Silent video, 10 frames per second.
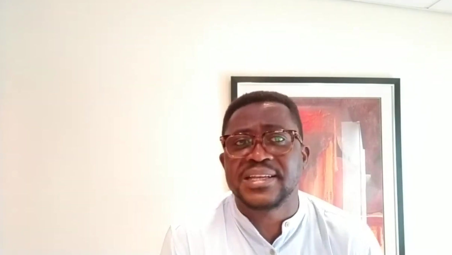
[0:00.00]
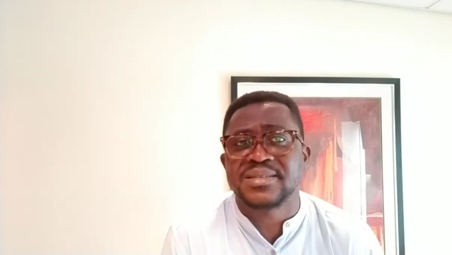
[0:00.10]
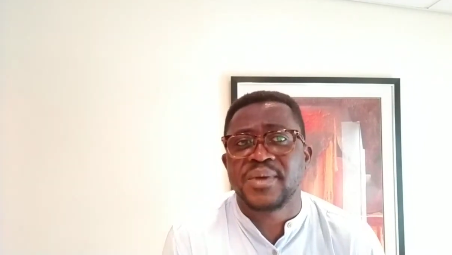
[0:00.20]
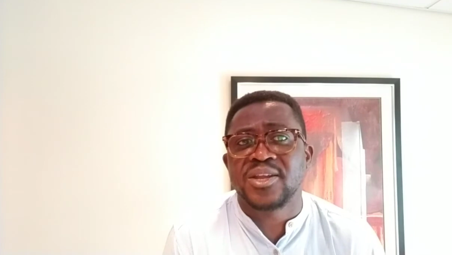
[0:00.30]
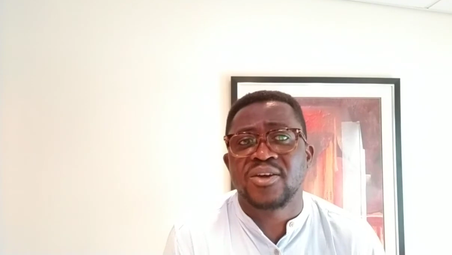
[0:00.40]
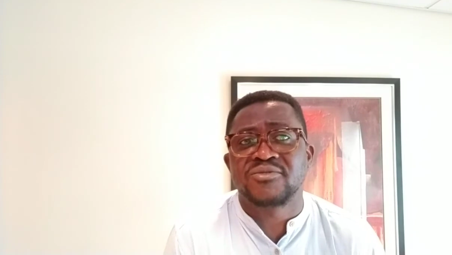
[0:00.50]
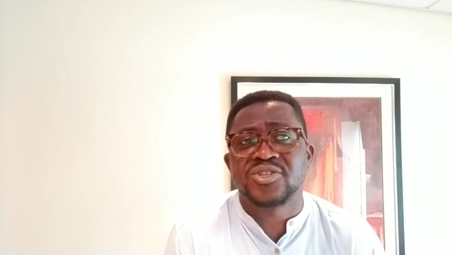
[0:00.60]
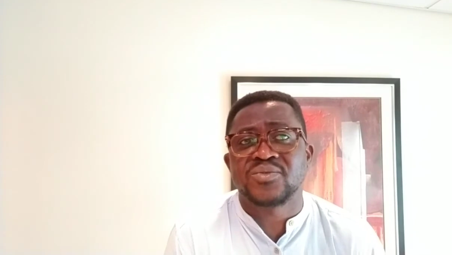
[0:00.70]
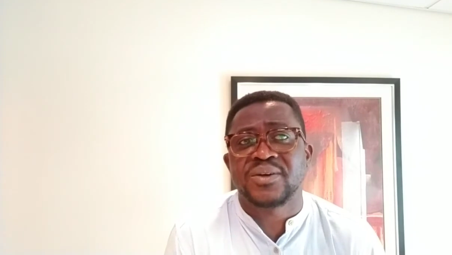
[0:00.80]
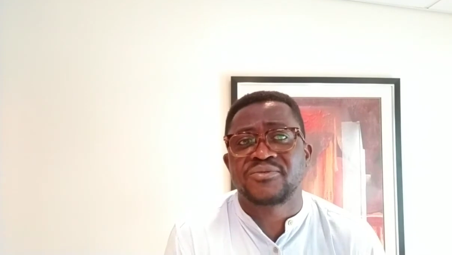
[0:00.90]
as many of us
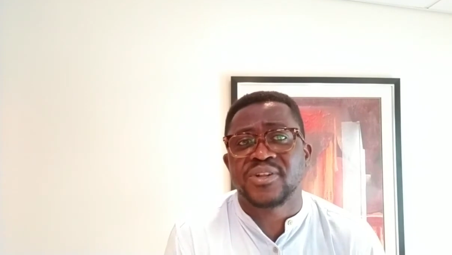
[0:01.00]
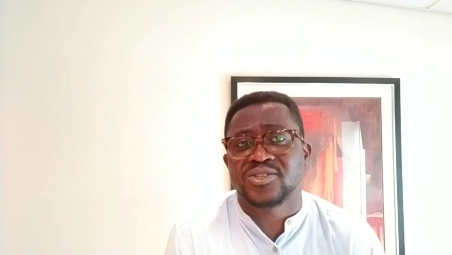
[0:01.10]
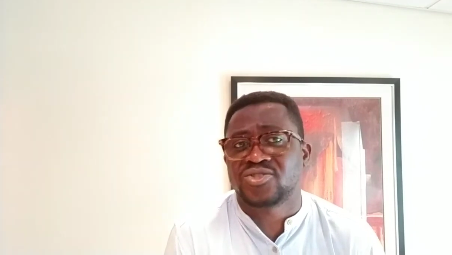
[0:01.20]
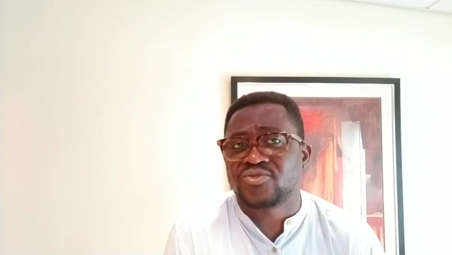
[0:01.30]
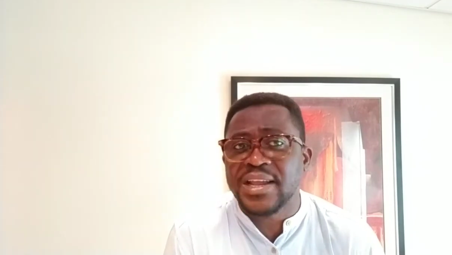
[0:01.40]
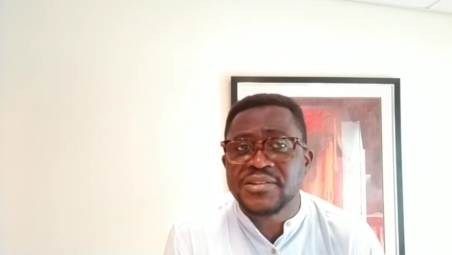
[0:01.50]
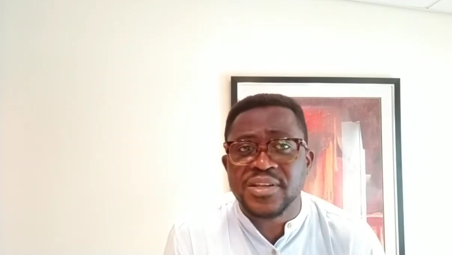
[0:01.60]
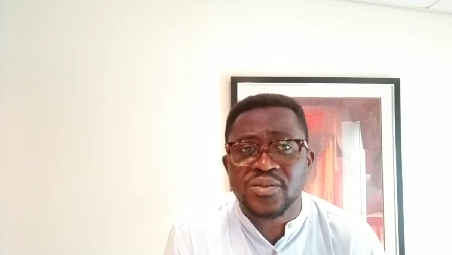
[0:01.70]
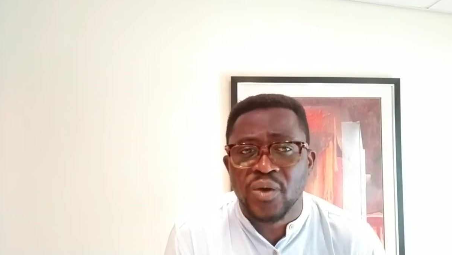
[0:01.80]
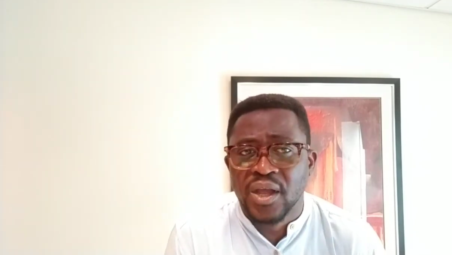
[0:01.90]
who have felt
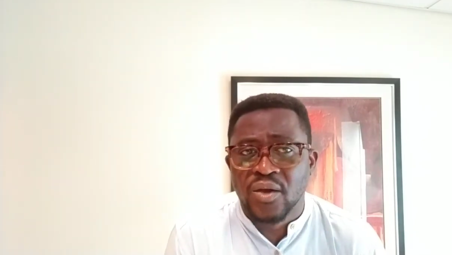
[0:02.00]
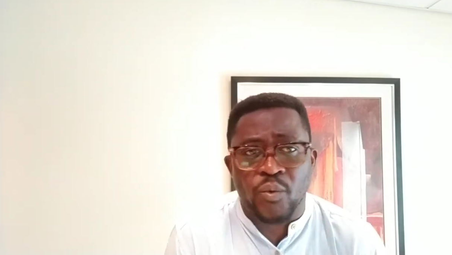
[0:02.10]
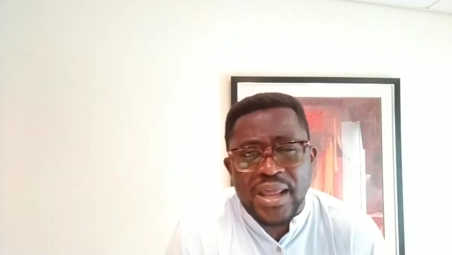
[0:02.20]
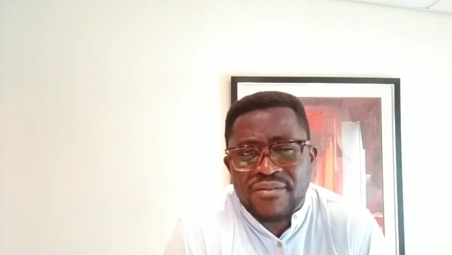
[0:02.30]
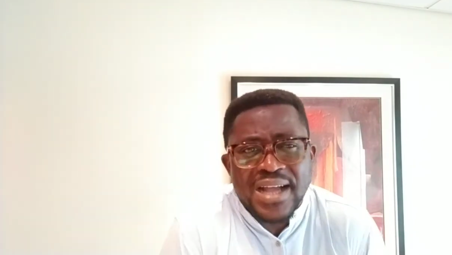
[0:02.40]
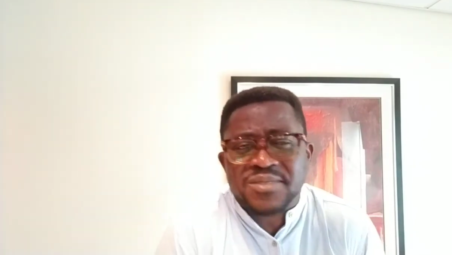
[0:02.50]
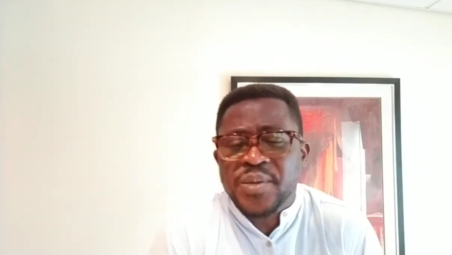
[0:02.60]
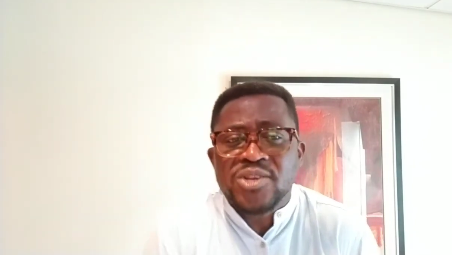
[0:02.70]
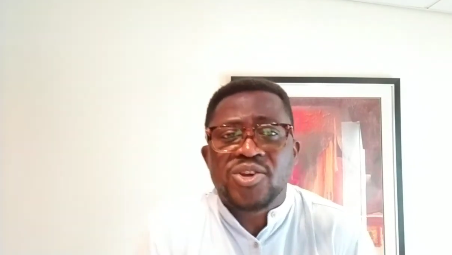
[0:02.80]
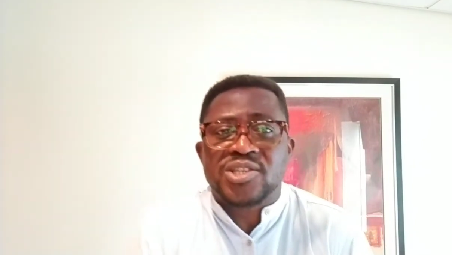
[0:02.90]
strengthened, whatever has
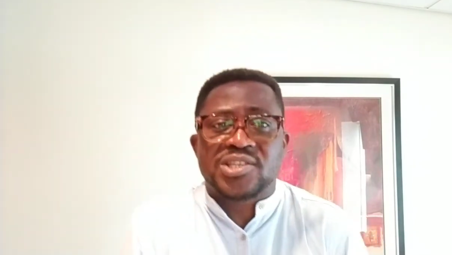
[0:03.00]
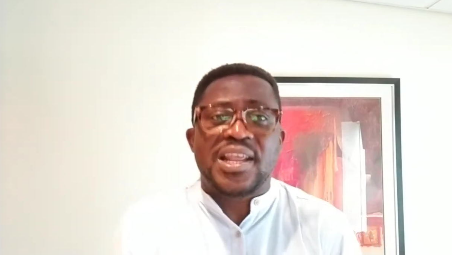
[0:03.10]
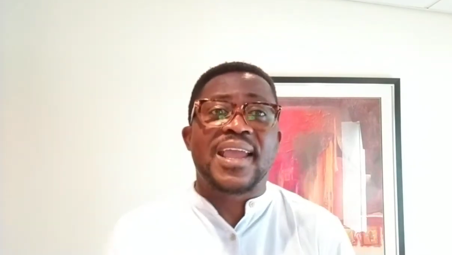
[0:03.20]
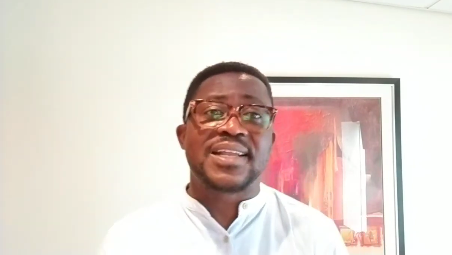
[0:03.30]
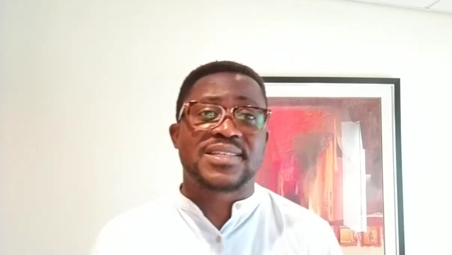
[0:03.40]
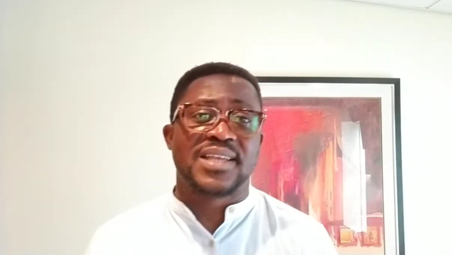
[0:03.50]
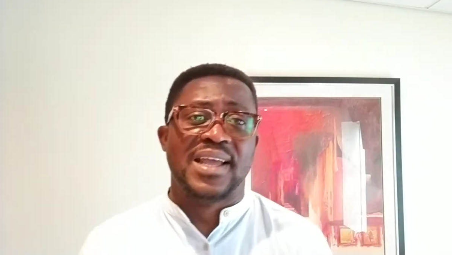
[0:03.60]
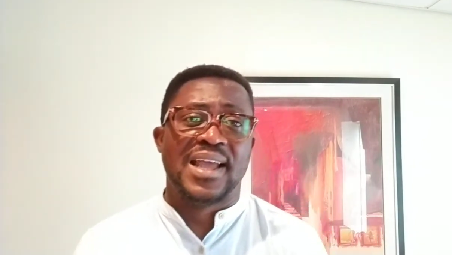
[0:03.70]
been your state,